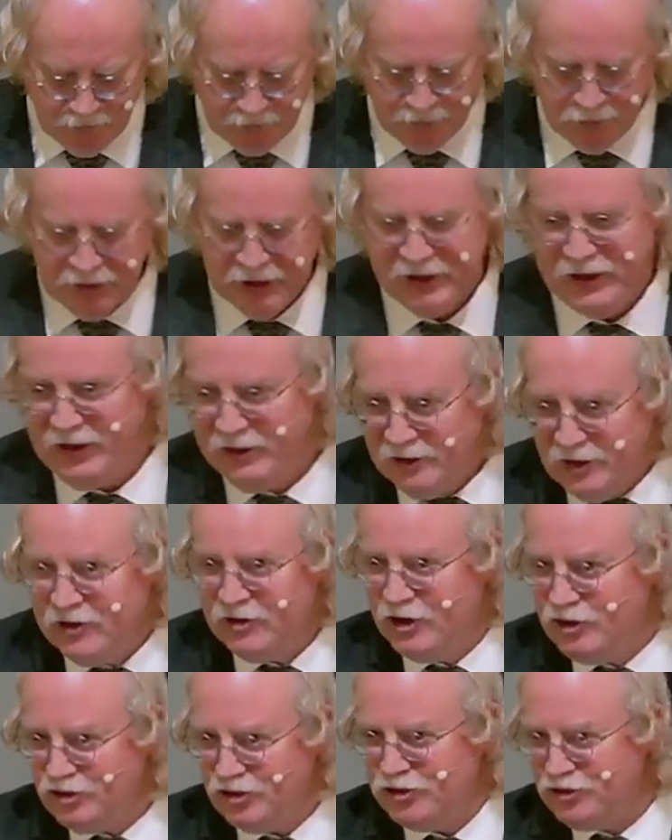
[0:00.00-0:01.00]
But he didn't
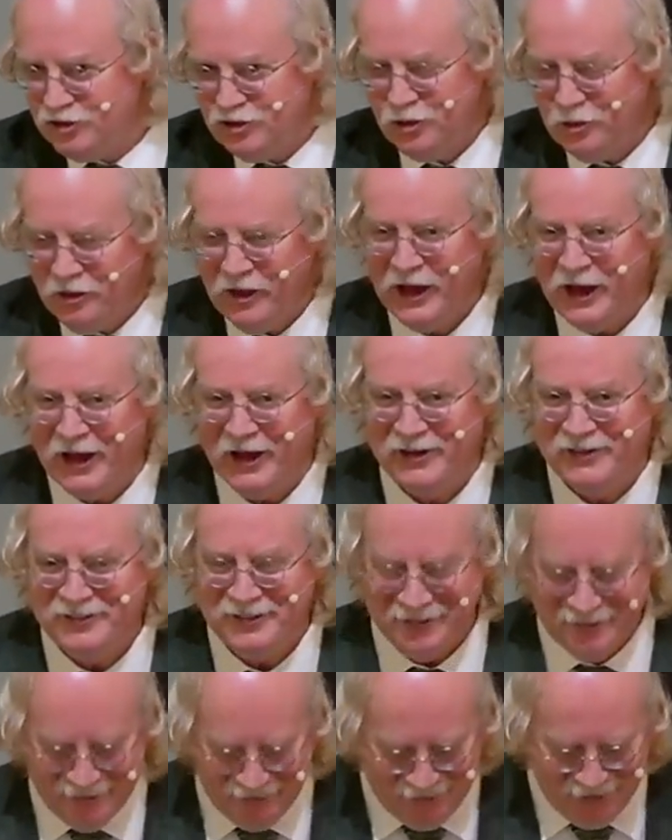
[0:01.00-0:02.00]
just do that.
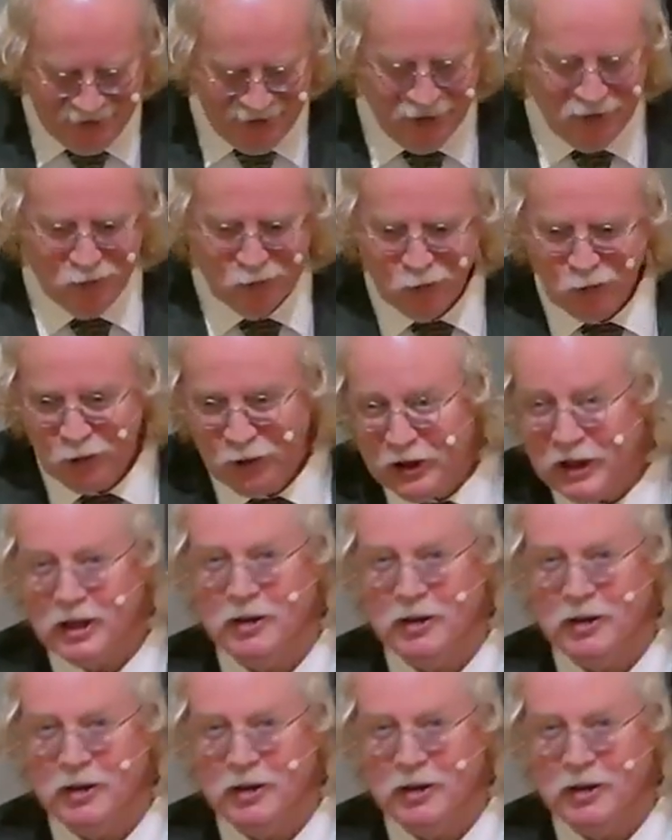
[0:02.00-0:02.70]
Uh, he really